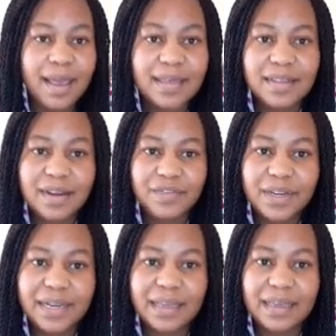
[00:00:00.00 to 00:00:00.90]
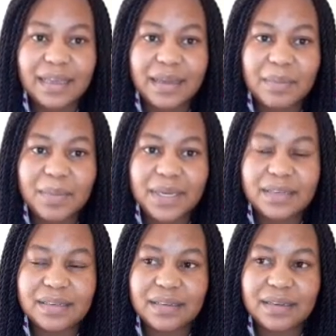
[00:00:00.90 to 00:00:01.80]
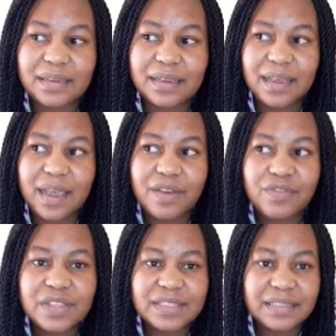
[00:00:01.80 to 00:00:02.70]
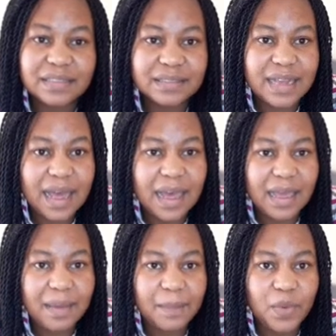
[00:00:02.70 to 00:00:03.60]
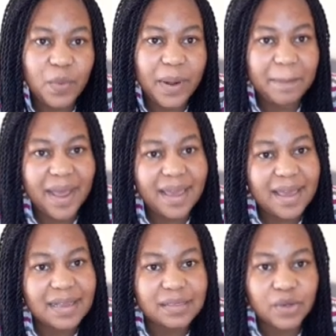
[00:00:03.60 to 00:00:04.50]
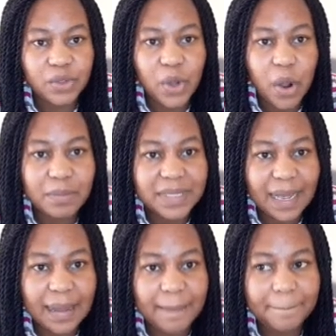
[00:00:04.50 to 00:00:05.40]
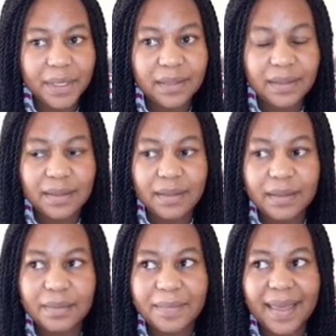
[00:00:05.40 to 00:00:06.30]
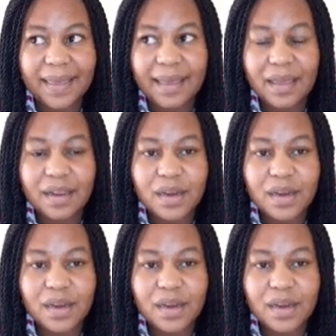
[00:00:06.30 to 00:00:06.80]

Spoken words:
And then I felt like, but every single time when my hair is not combed up, my hair